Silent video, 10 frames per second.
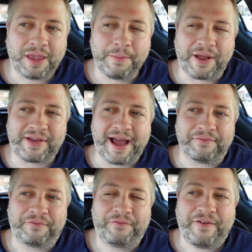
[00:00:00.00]
I've
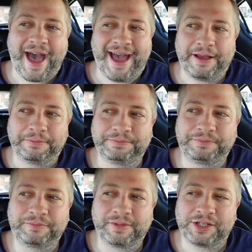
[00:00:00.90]
gotten fat,
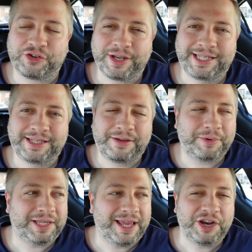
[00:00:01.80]
so I
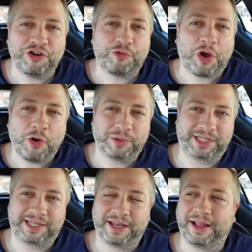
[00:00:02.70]
would need a new coat
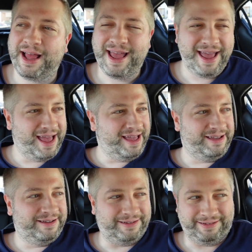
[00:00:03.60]
still.
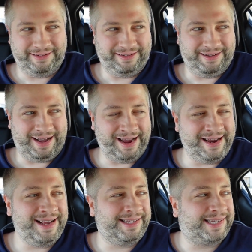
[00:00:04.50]
I
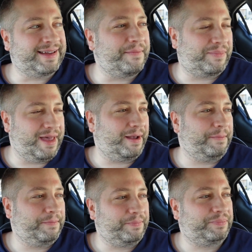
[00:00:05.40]
need something
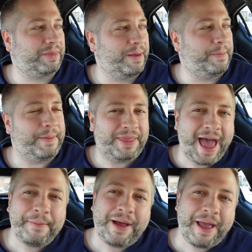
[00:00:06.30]

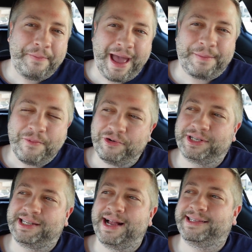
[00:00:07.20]
that might make more
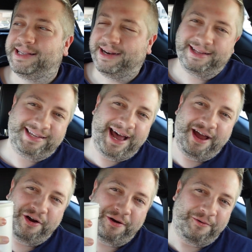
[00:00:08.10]
sense than an
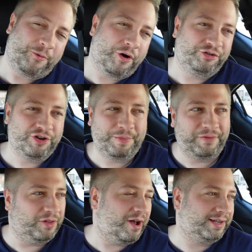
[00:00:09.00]
entire wardrobe
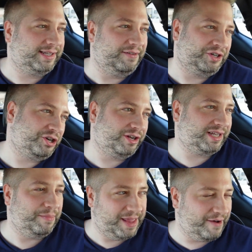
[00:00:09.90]
of long sleeve shirts
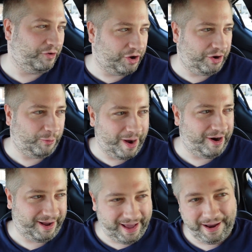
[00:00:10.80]
I'm never gonna
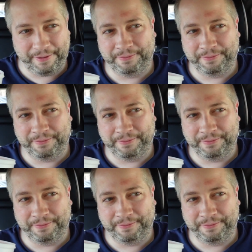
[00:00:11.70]
wear again.